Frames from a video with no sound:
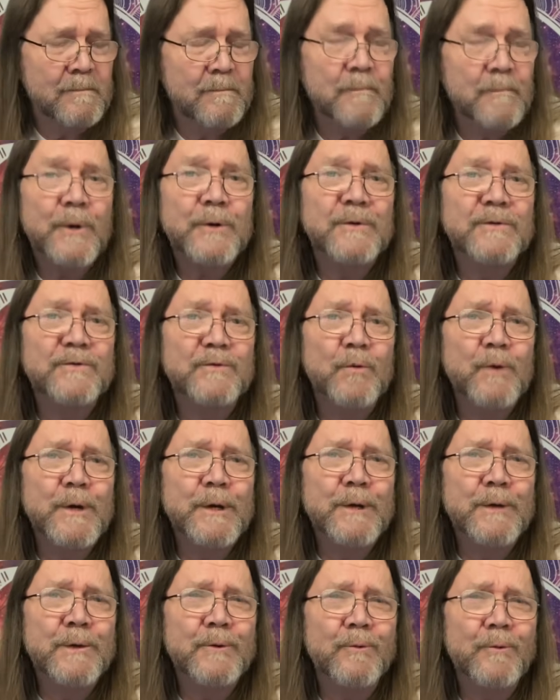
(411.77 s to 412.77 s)
I can swing
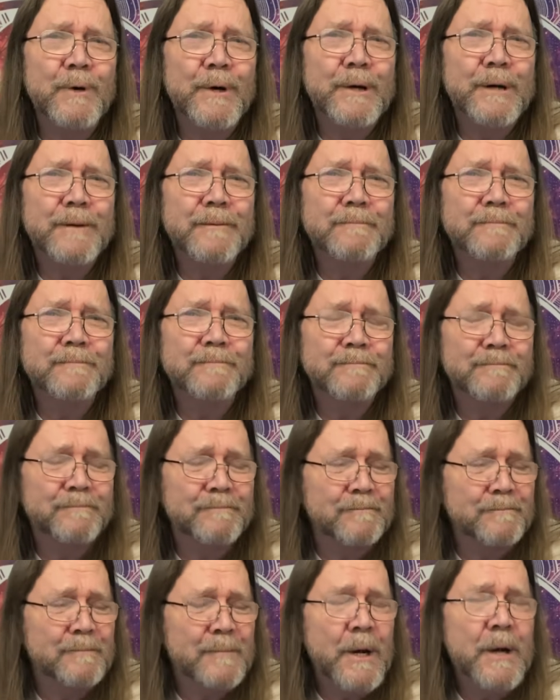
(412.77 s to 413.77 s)
either way.
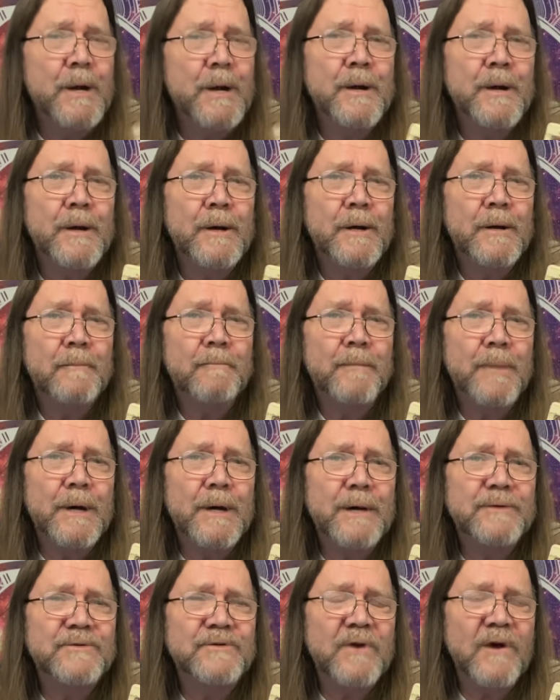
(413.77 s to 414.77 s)
But
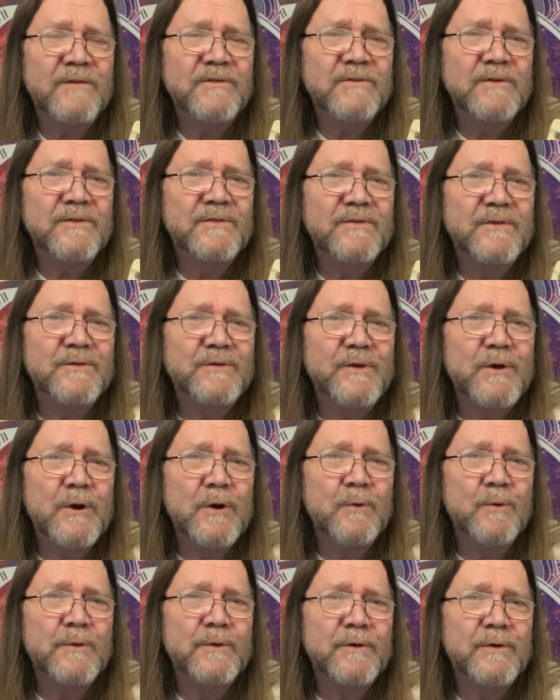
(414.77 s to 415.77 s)
uh, justice is
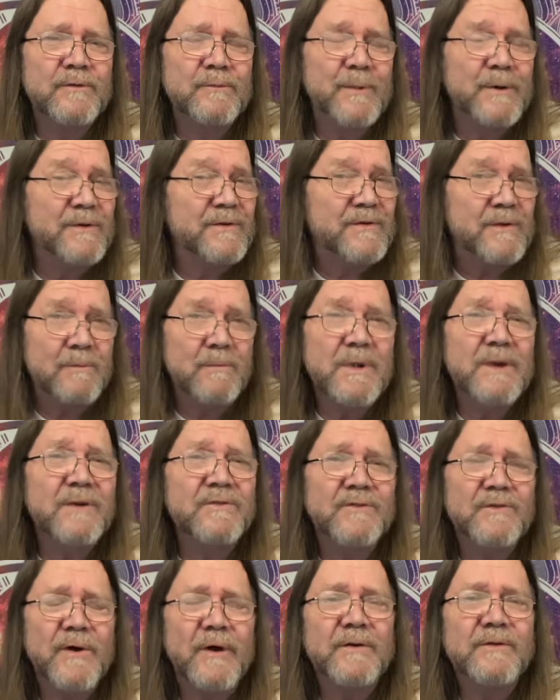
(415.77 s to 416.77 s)
here when there's been some
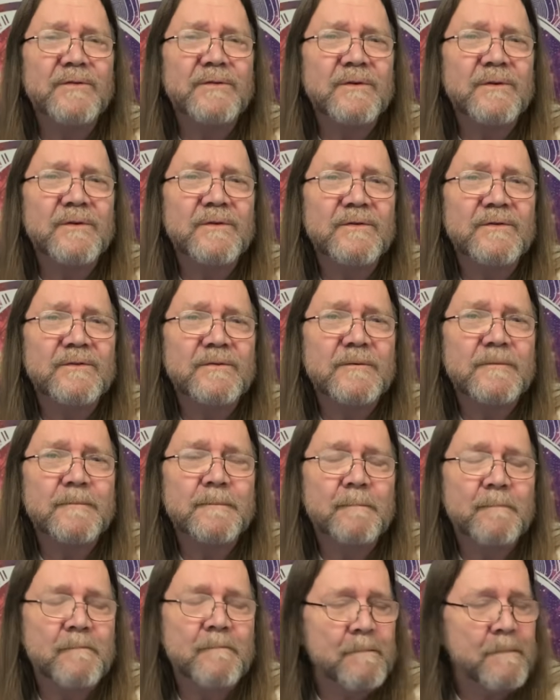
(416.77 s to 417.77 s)
injustice.
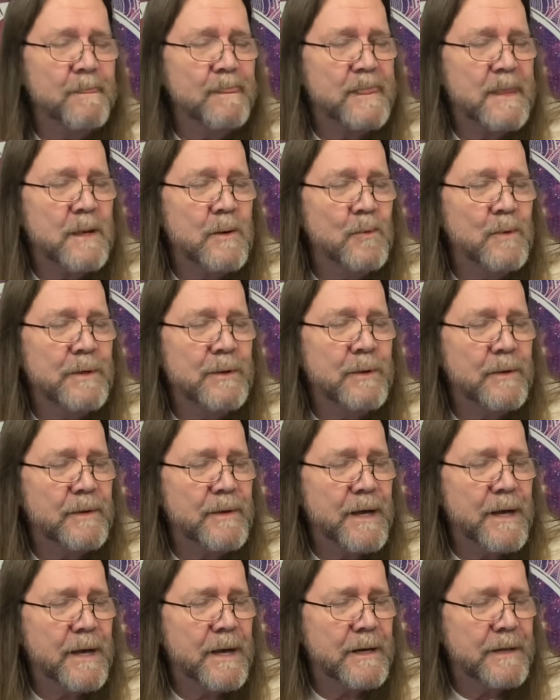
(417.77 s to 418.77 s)
We know
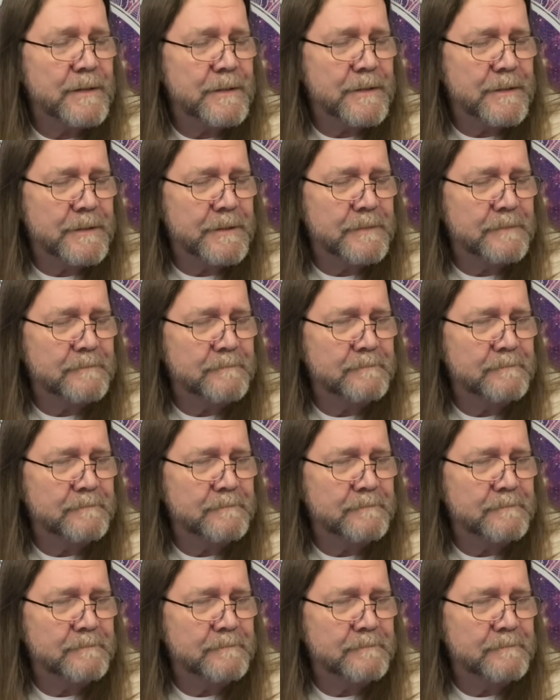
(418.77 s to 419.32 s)
that, huh?